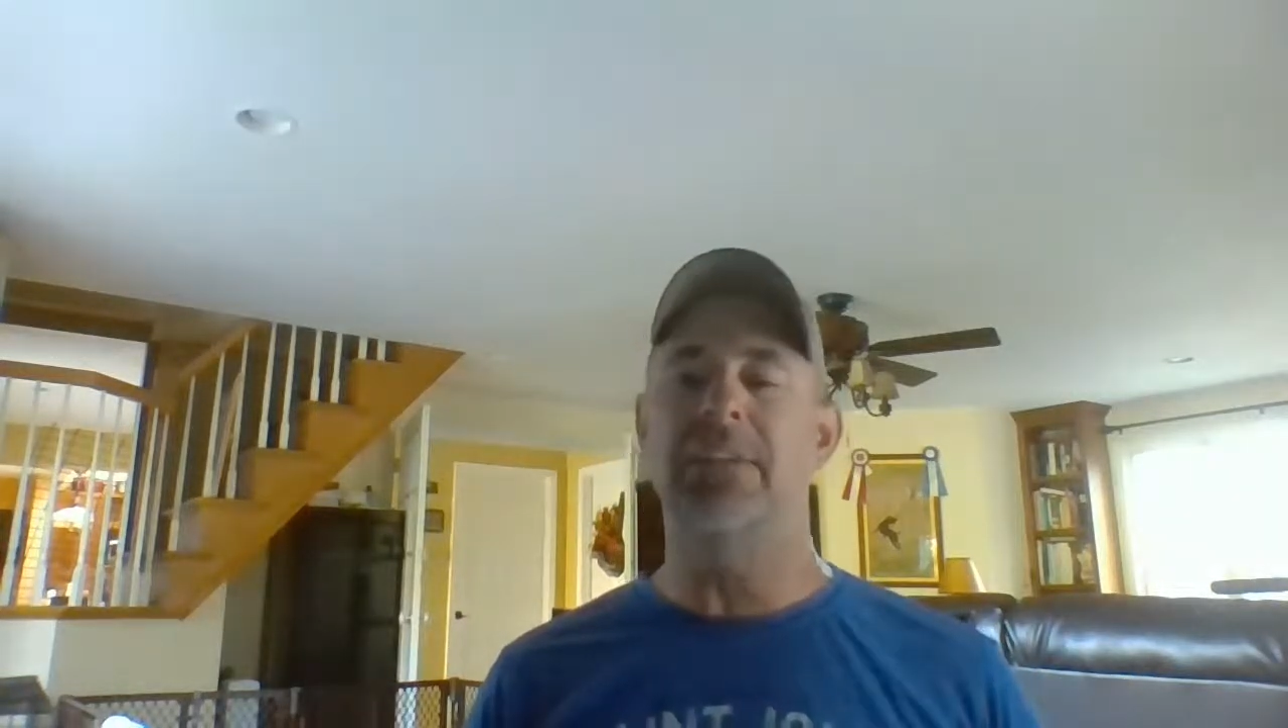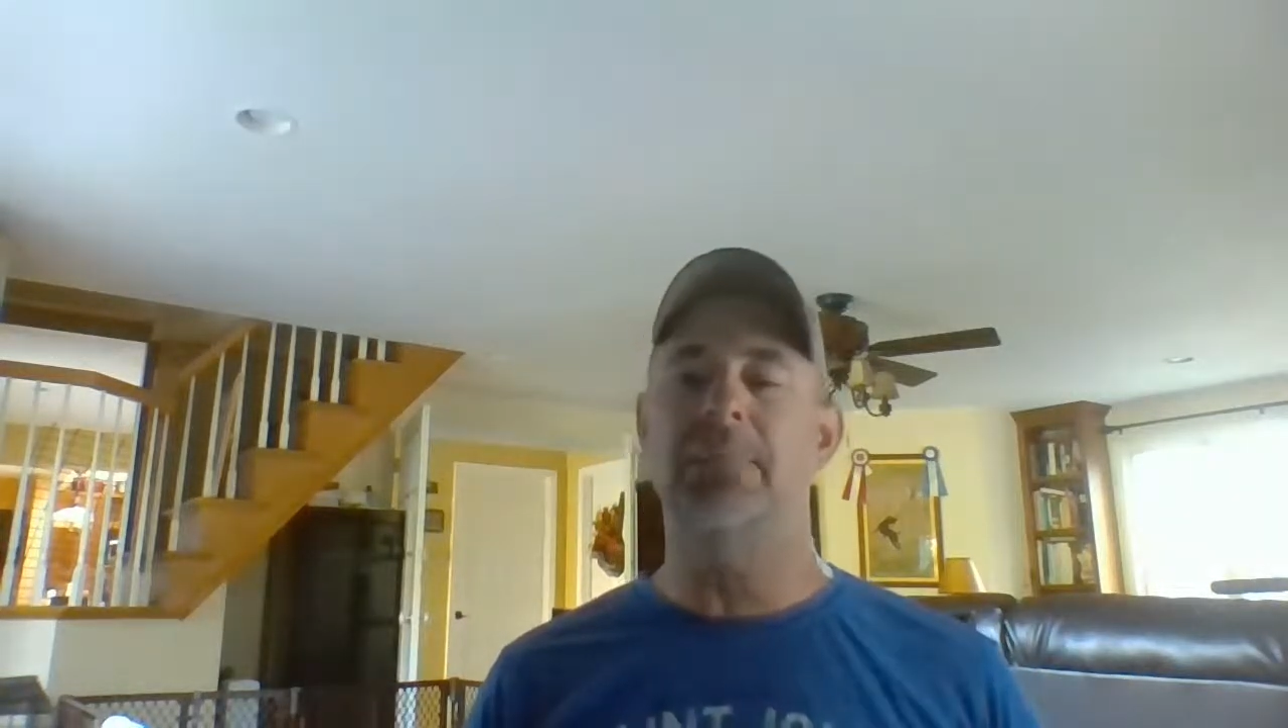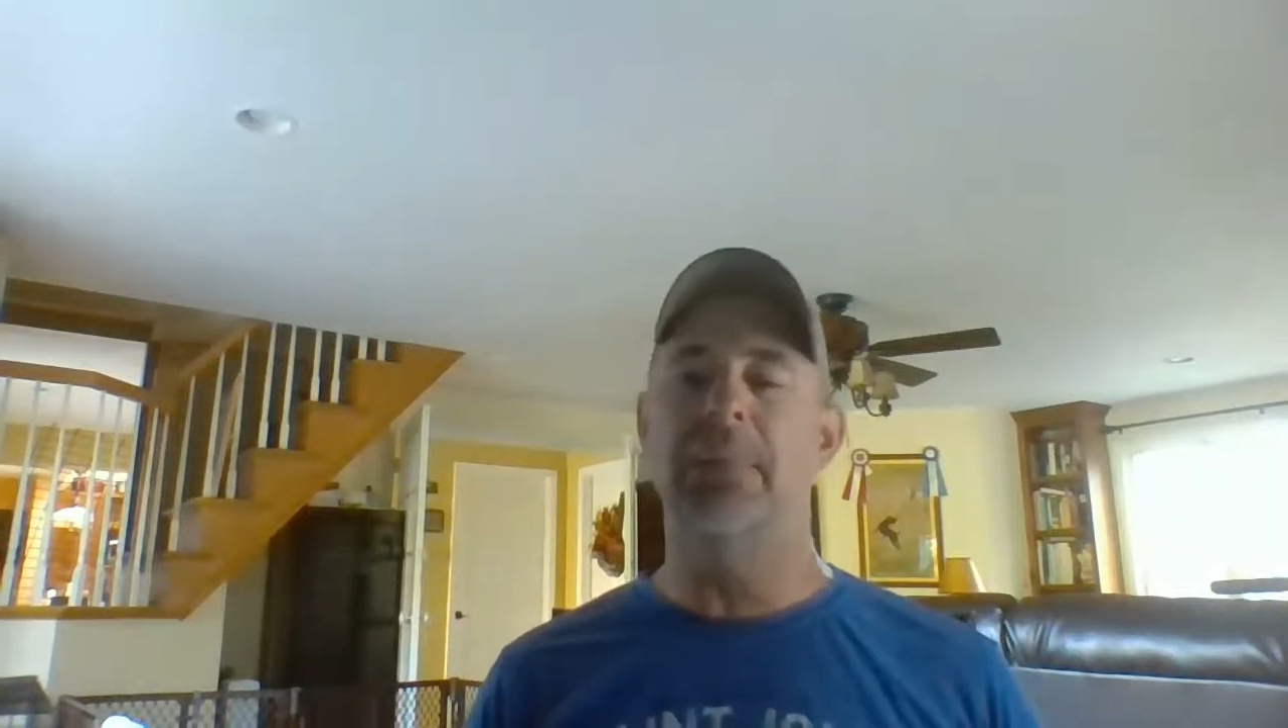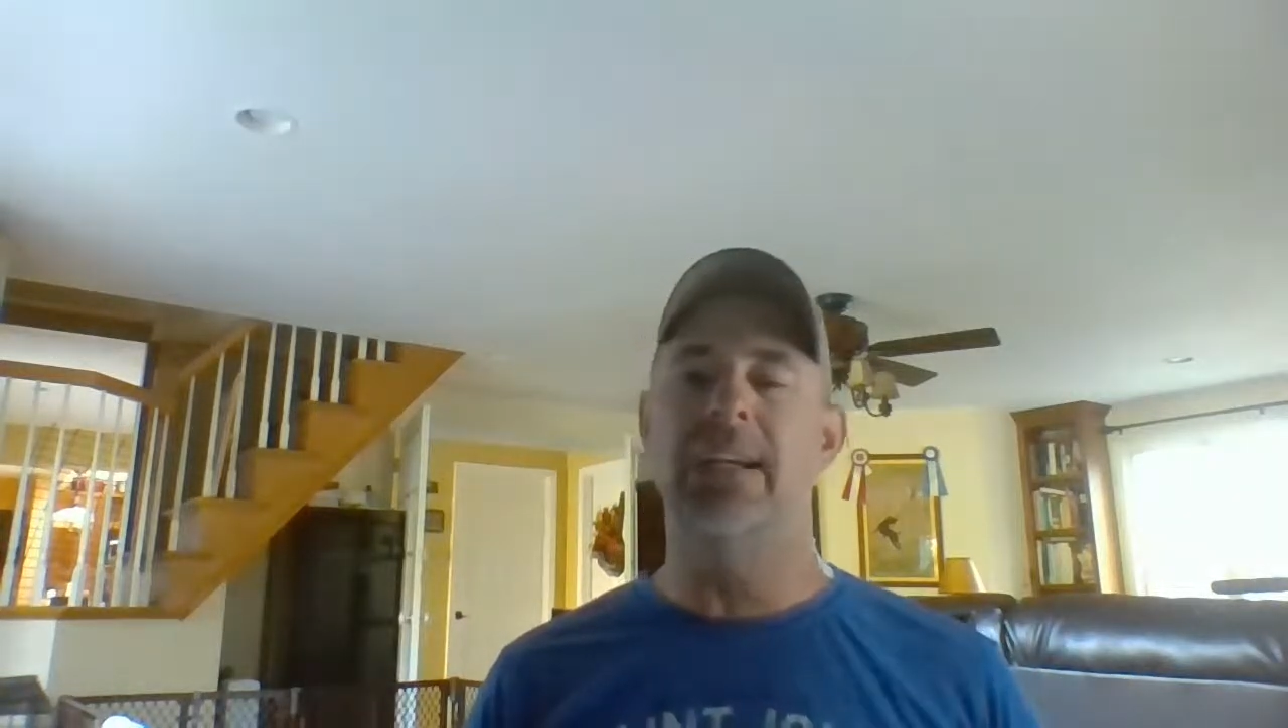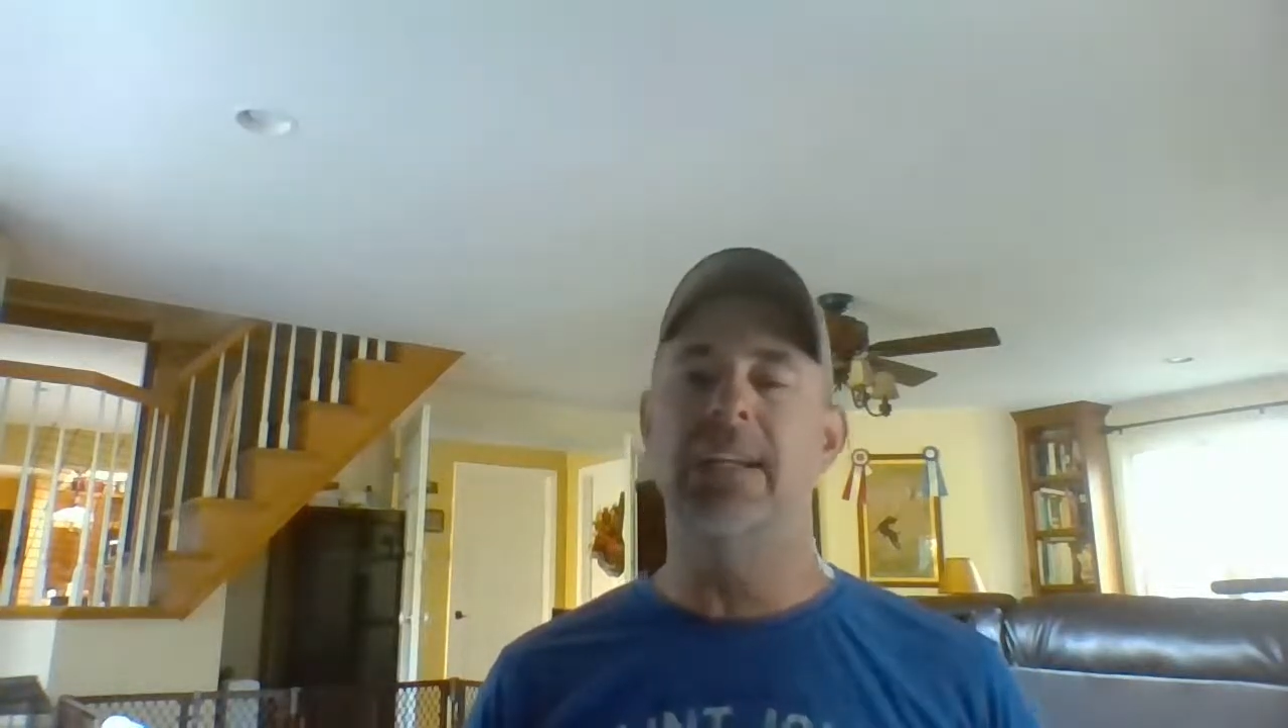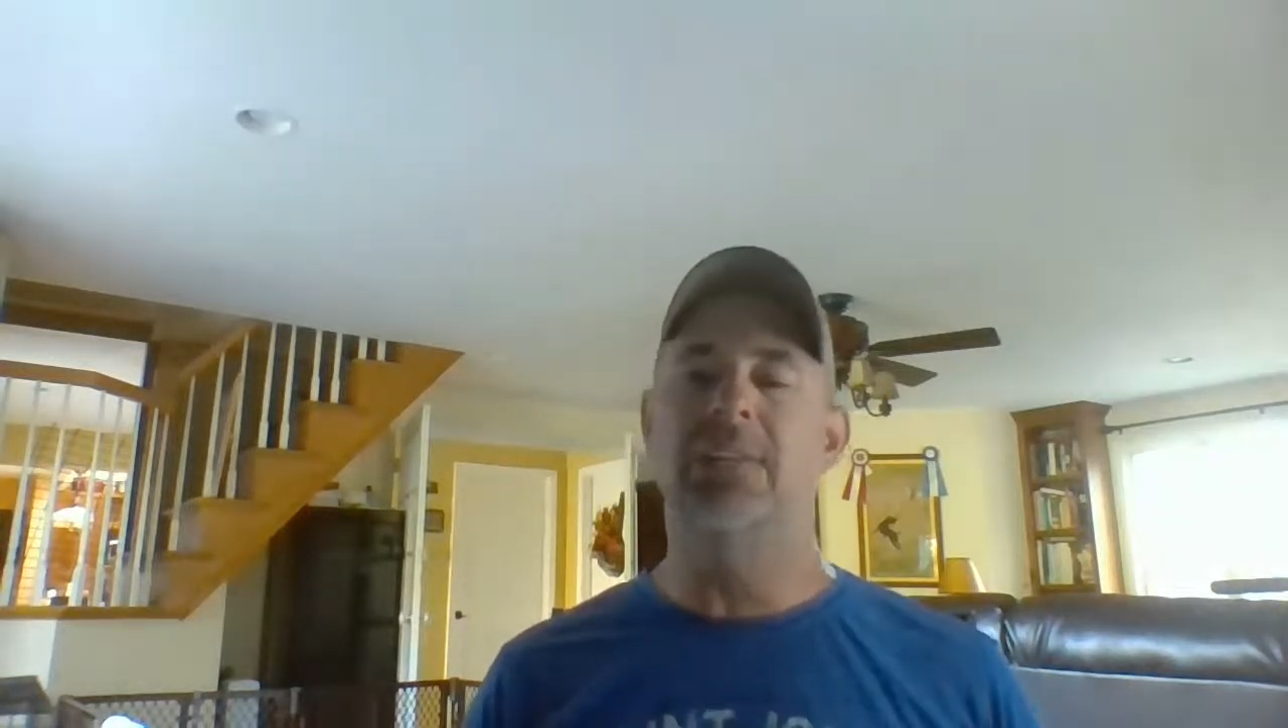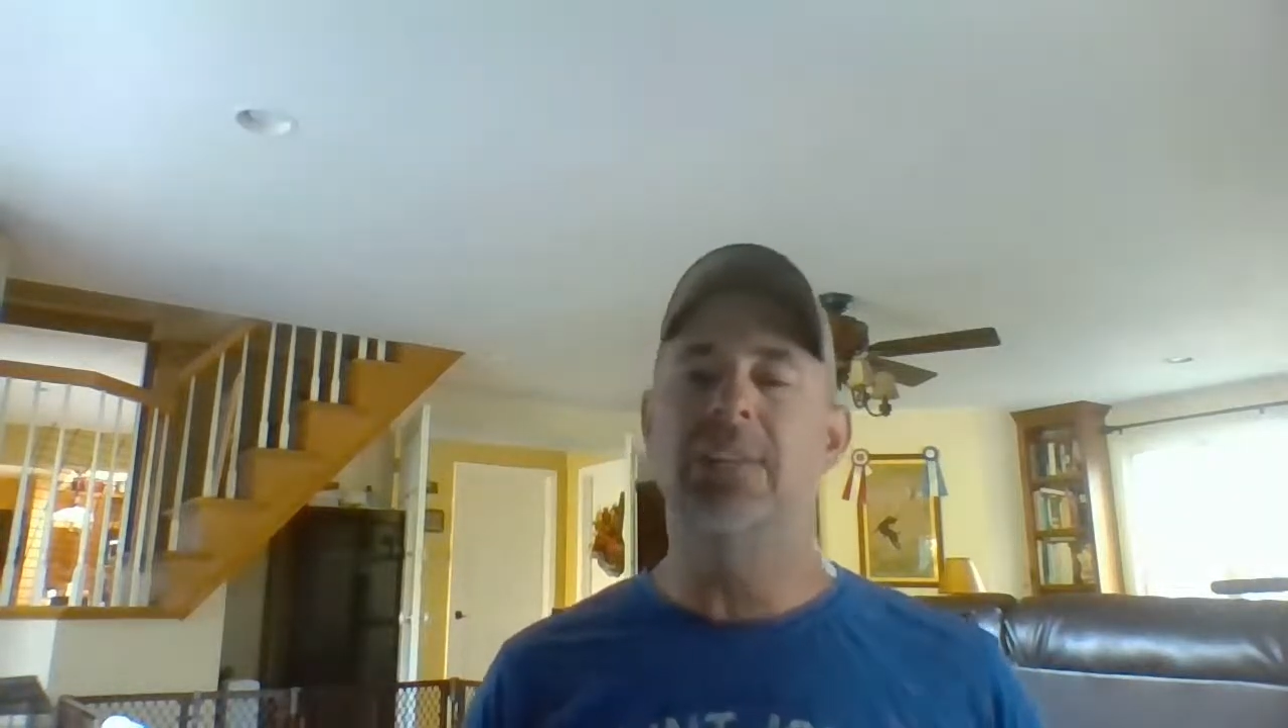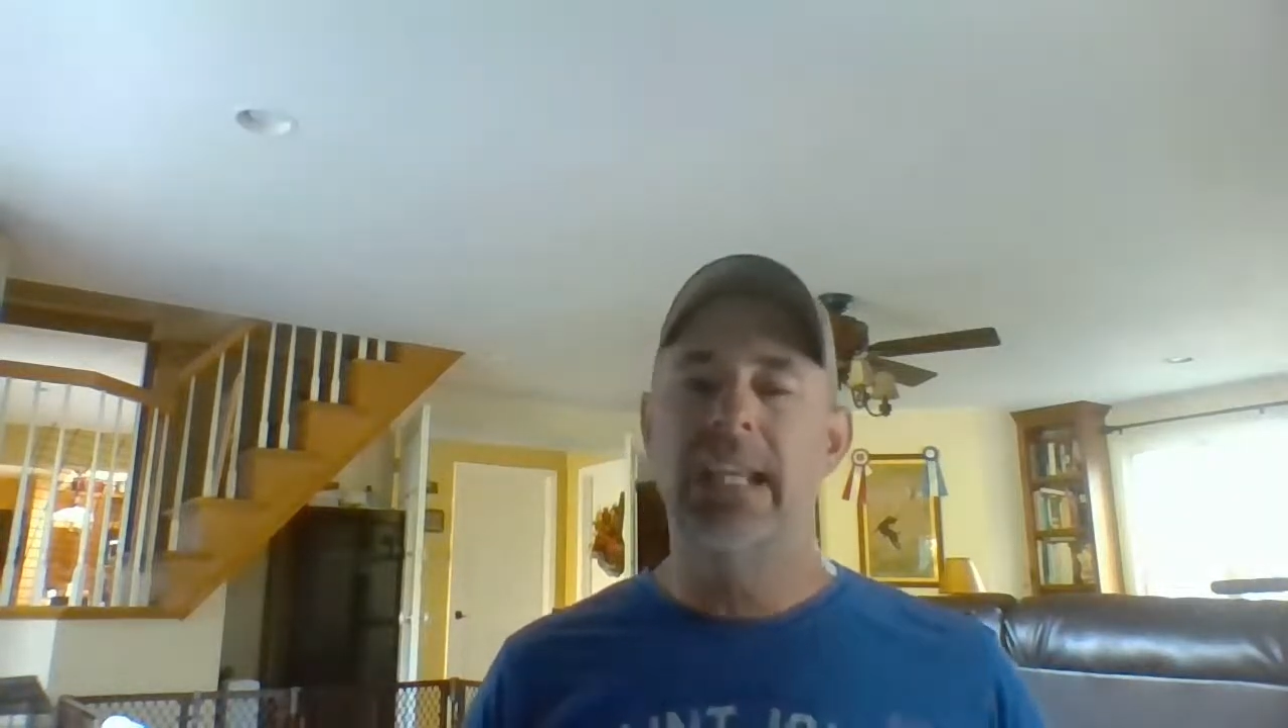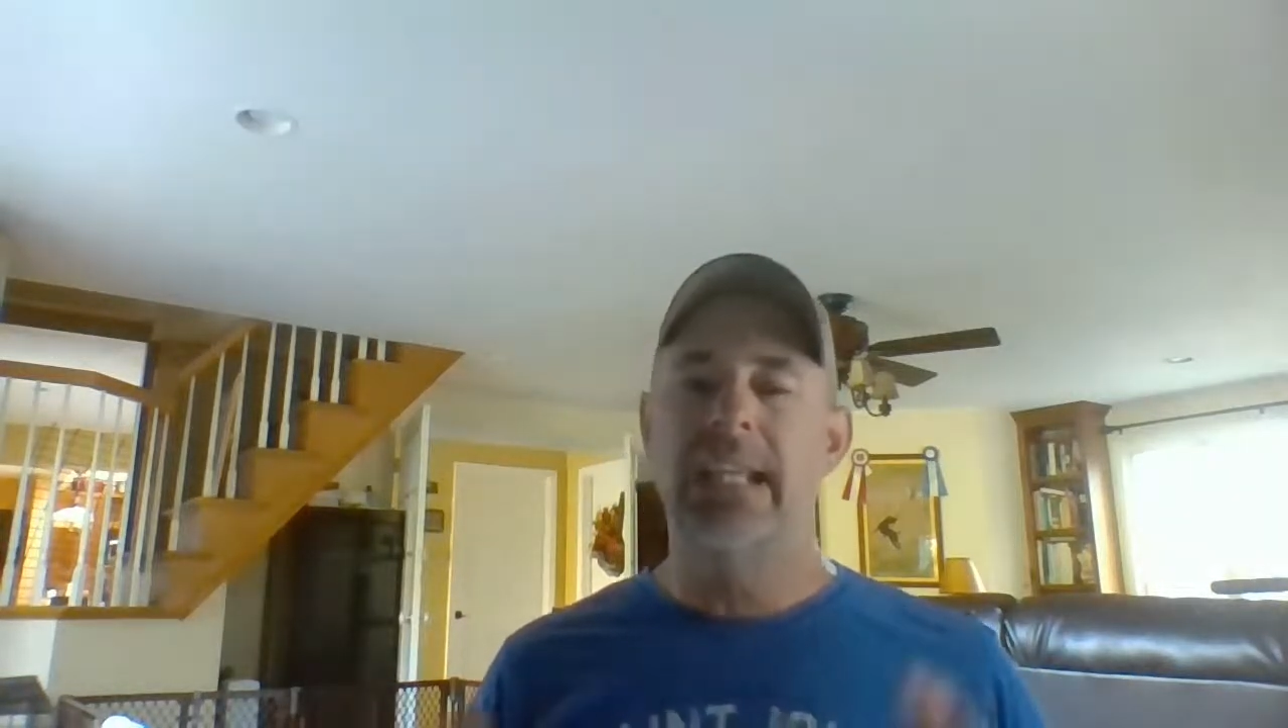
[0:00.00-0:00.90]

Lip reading: experience.